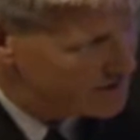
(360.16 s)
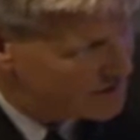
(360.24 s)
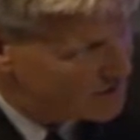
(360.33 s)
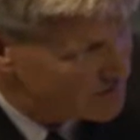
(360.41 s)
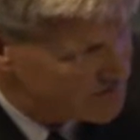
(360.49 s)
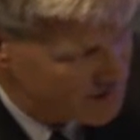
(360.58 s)

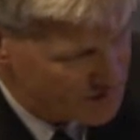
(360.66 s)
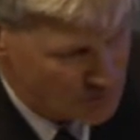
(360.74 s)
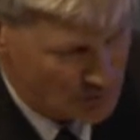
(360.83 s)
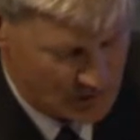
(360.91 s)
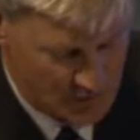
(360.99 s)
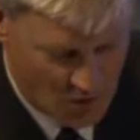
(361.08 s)
the USS
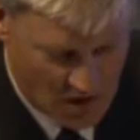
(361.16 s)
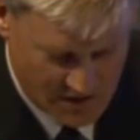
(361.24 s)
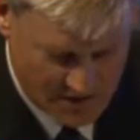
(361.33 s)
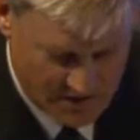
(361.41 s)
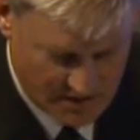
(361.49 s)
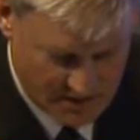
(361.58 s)
George
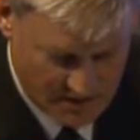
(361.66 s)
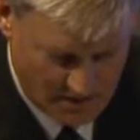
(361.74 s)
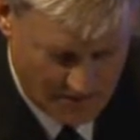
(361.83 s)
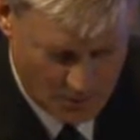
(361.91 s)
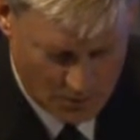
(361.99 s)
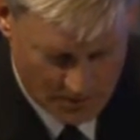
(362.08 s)
Washington, our
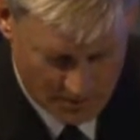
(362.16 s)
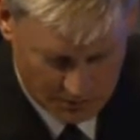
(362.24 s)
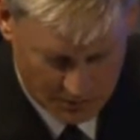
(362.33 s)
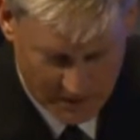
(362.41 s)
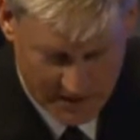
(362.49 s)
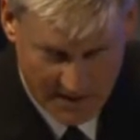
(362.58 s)
forward
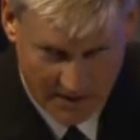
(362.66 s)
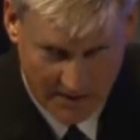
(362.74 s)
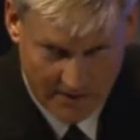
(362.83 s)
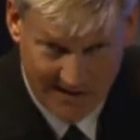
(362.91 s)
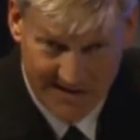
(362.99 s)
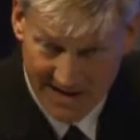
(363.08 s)
deployed
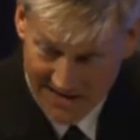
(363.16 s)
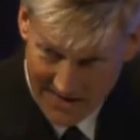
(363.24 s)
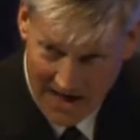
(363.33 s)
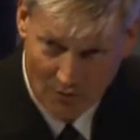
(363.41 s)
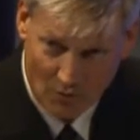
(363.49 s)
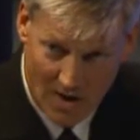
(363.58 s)
carrier.
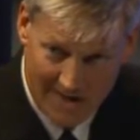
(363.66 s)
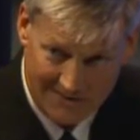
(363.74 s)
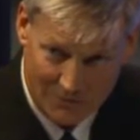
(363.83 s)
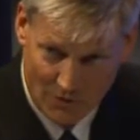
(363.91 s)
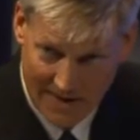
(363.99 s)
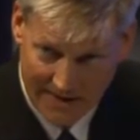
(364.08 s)
Now
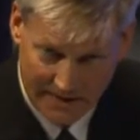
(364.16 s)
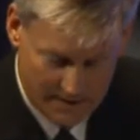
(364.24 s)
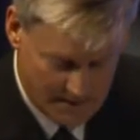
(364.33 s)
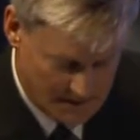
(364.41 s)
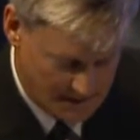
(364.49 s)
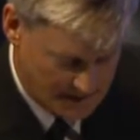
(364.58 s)
Ronald Reagan
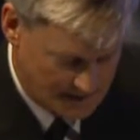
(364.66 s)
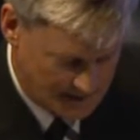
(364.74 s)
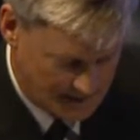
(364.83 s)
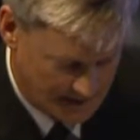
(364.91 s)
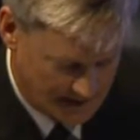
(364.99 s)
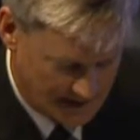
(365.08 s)

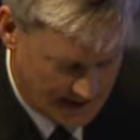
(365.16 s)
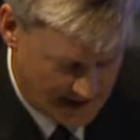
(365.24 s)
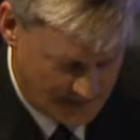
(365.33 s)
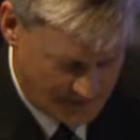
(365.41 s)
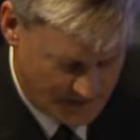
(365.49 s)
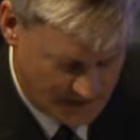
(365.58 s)

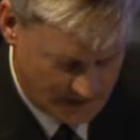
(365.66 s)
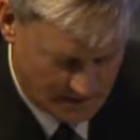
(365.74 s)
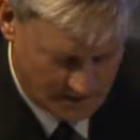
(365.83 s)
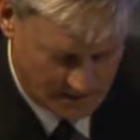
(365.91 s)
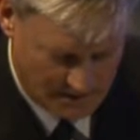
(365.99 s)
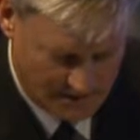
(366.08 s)
out there
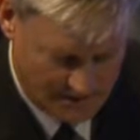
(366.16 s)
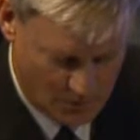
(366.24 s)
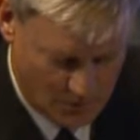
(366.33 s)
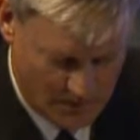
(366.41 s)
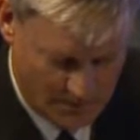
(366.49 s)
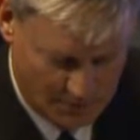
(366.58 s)

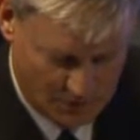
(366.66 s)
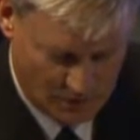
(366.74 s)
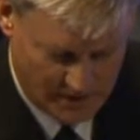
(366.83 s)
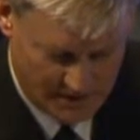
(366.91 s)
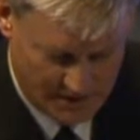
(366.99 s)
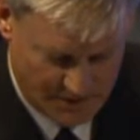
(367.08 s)
forward
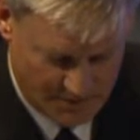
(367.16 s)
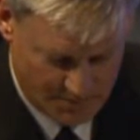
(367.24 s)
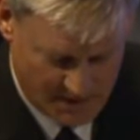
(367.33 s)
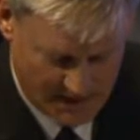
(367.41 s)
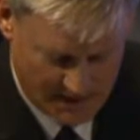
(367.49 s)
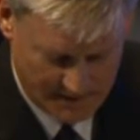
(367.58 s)
deployed to
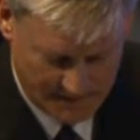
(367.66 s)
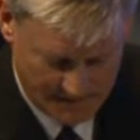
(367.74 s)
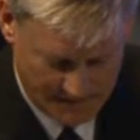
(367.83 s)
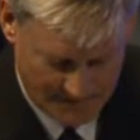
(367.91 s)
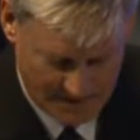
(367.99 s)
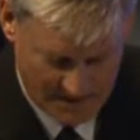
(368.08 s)
Japan.
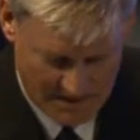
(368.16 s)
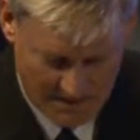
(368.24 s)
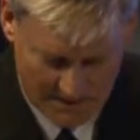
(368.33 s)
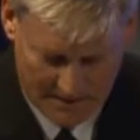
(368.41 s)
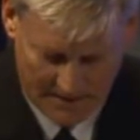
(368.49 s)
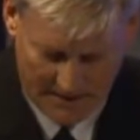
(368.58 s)

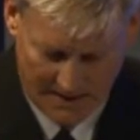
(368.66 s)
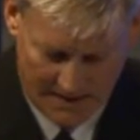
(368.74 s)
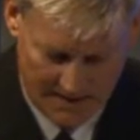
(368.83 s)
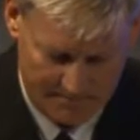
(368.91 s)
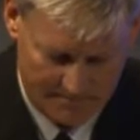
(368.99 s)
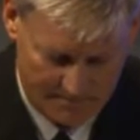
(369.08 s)

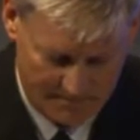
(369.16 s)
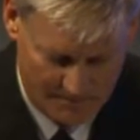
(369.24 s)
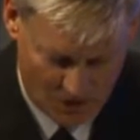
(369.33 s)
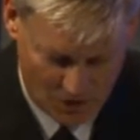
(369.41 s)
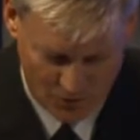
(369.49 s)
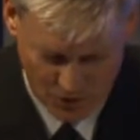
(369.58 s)

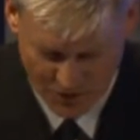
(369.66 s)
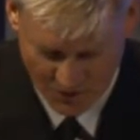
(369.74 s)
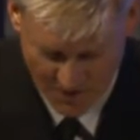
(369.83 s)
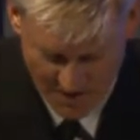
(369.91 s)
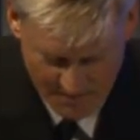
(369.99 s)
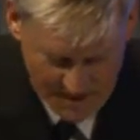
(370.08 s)
The cruiser,
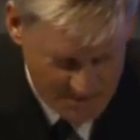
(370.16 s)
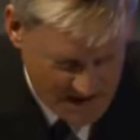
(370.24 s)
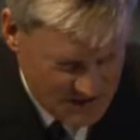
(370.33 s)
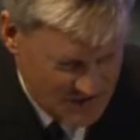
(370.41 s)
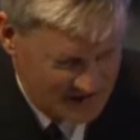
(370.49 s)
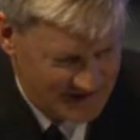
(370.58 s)
somebody
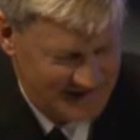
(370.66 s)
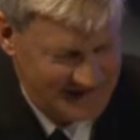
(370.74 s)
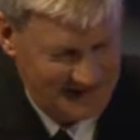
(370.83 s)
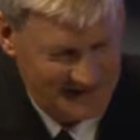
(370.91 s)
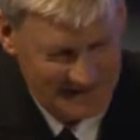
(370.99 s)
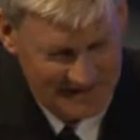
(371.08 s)
mentioned
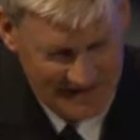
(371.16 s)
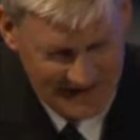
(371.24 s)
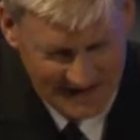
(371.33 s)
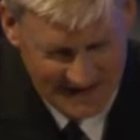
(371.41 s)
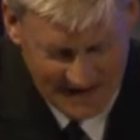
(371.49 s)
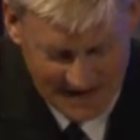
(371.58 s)

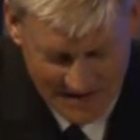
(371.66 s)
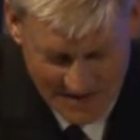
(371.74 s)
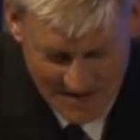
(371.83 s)
the